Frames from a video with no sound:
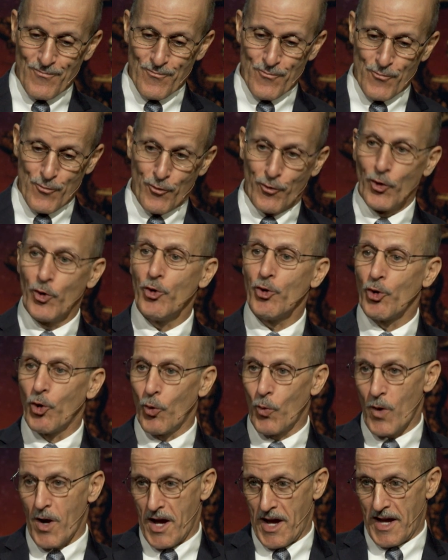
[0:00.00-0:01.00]
flew to
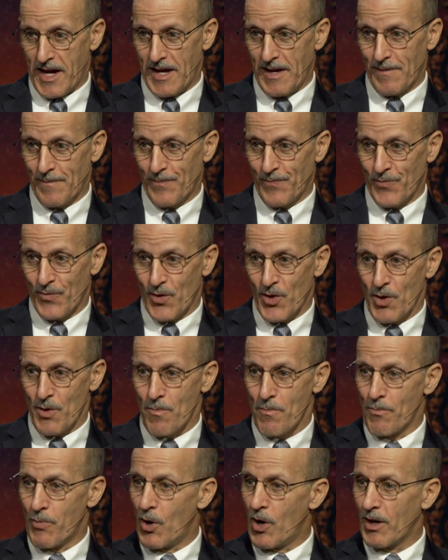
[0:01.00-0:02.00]
Hawaii,
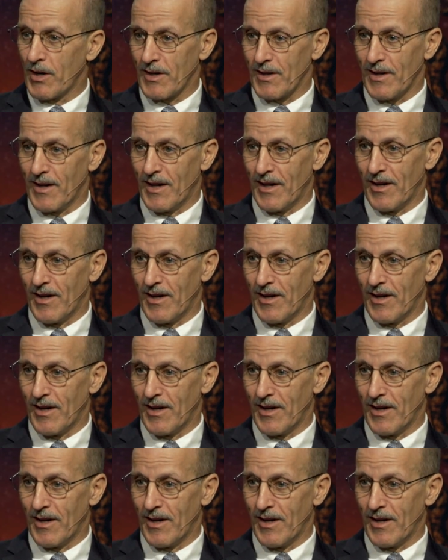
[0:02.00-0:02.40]
bought a